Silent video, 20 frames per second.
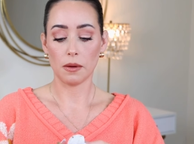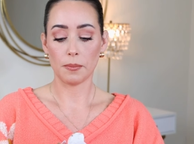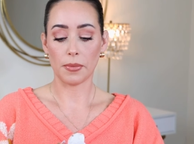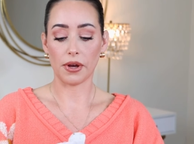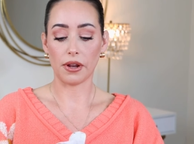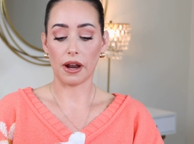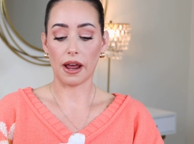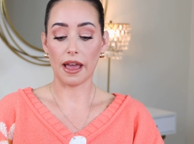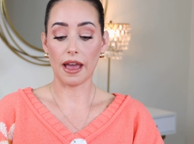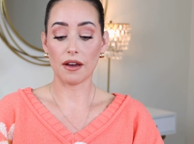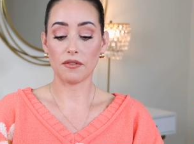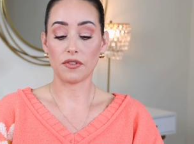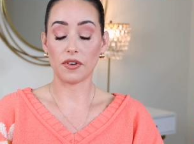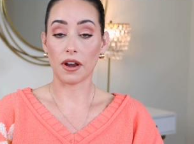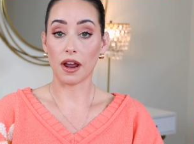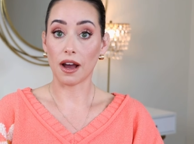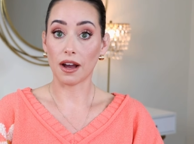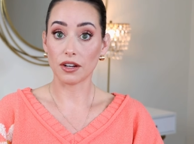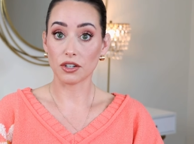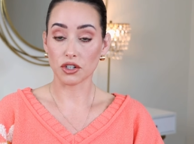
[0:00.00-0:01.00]
but I have
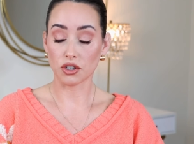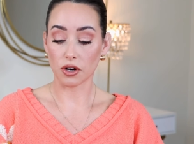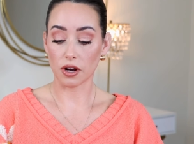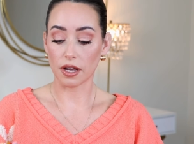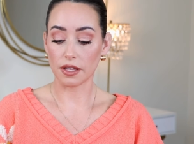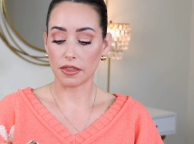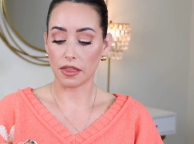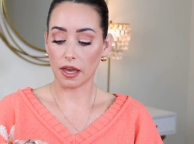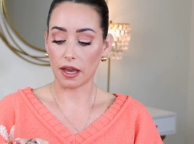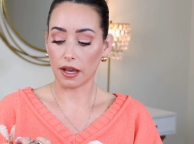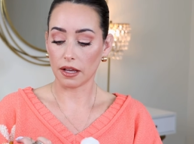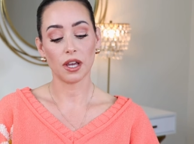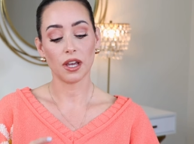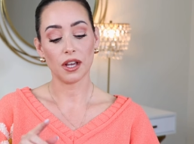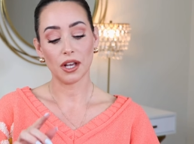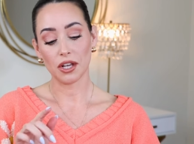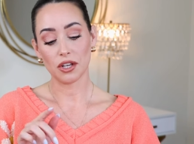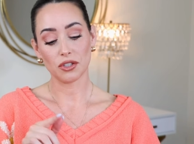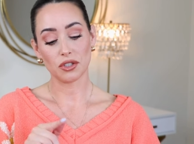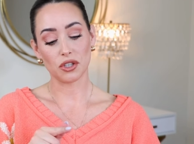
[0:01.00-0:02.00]
not tried that.
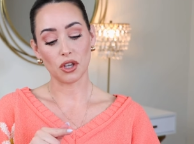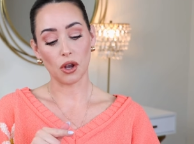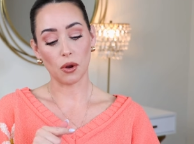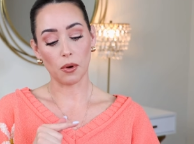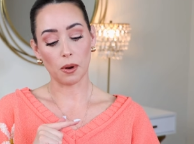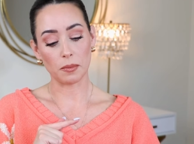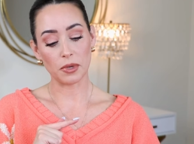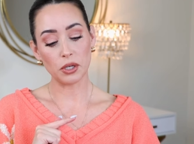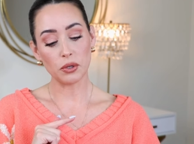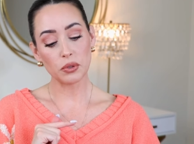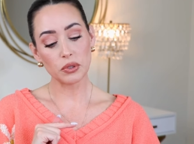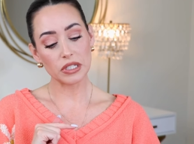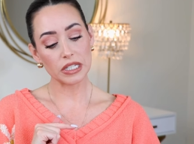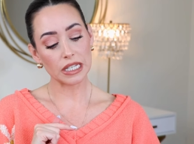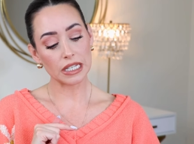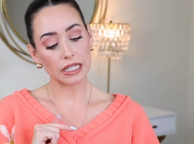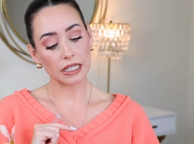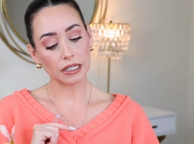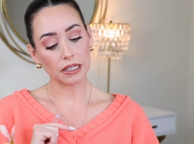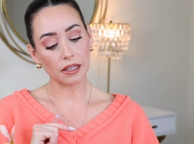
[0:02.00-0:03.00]
So I'm
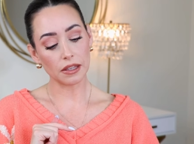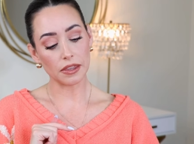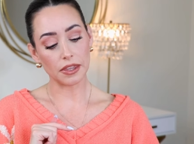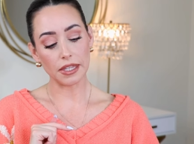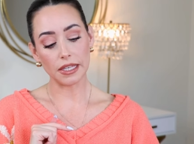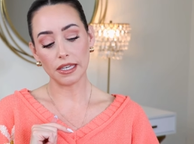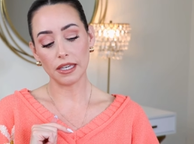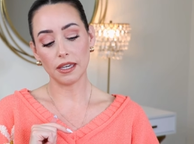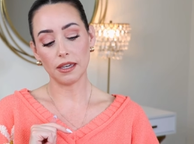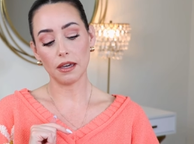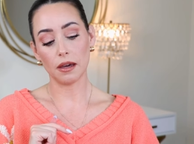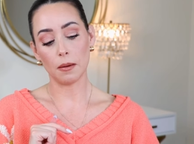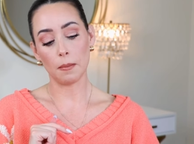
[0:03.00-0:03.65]
using the